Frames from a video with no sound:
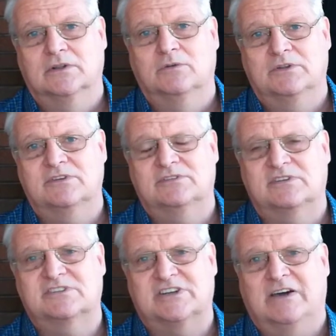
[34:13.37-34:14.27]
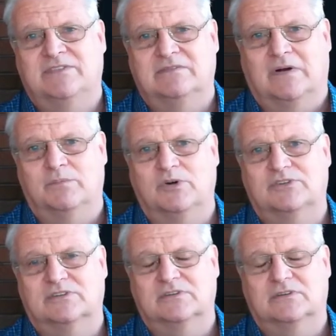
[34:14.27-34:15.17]
which is described in my
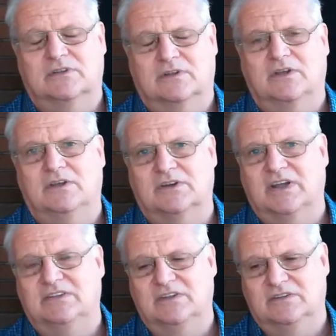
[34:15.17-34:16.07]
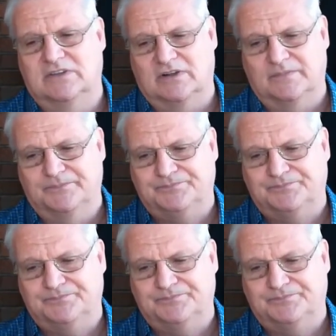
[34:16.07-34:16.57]
books in great detail.